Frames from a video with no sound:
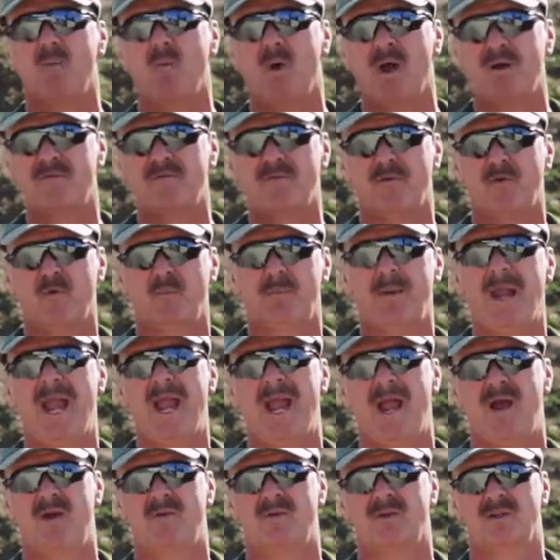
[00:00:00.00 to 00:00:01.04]
1 full
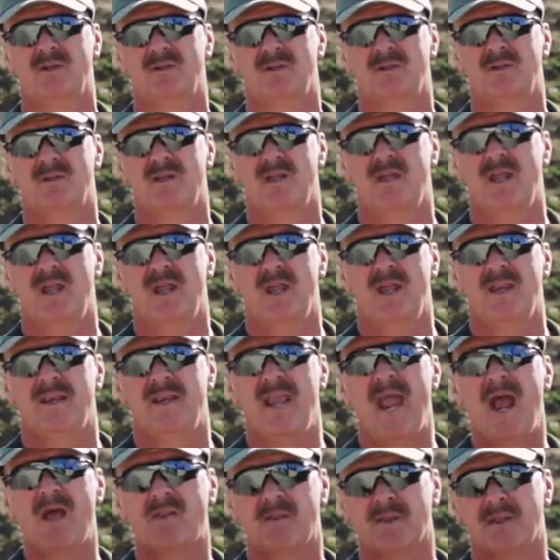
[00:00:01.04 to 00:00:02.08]
pound.
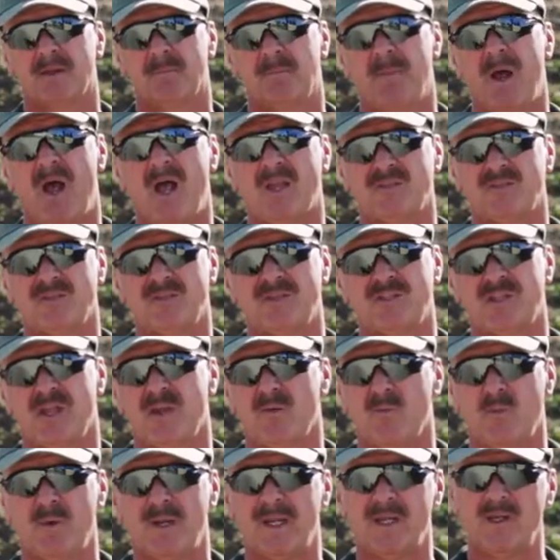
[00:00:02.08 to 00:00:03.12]
Now, the composites
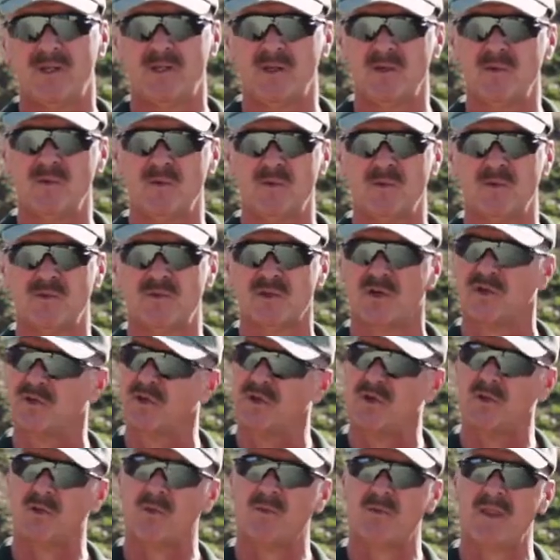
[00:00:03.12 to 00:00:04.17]
that we use are
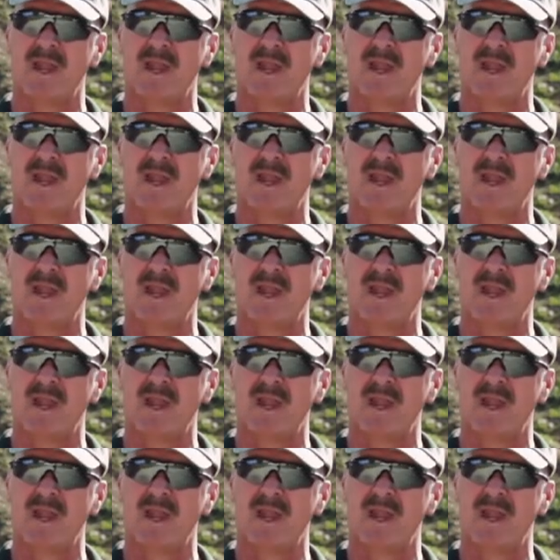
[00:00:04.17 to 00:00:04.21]
new.